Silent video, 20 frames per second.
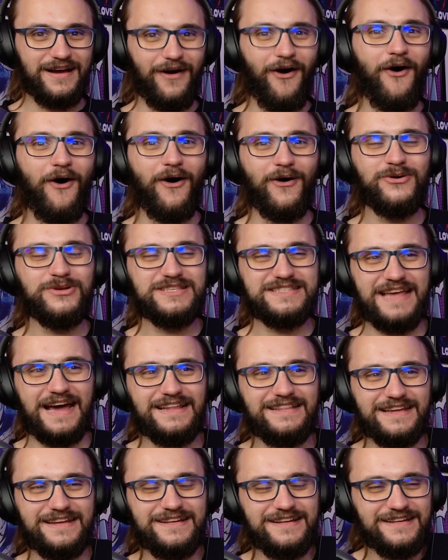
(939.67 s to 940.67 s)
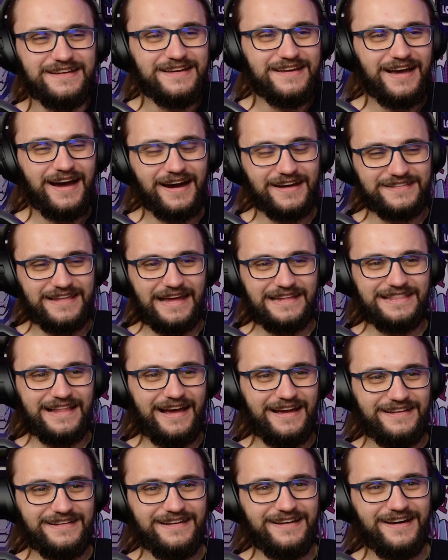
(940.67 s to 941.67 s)
Oh, setting a
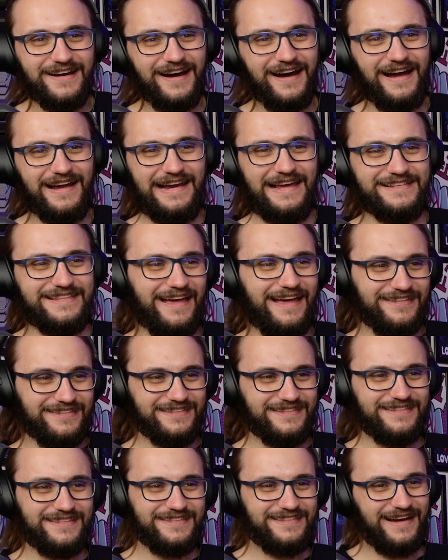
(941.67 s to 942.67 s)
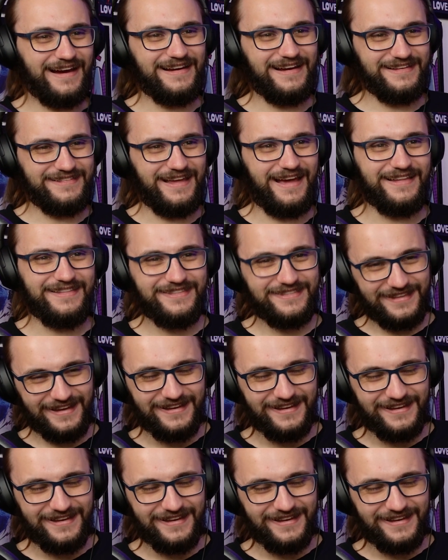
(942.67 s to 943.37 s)
deadline. I like that. I like that.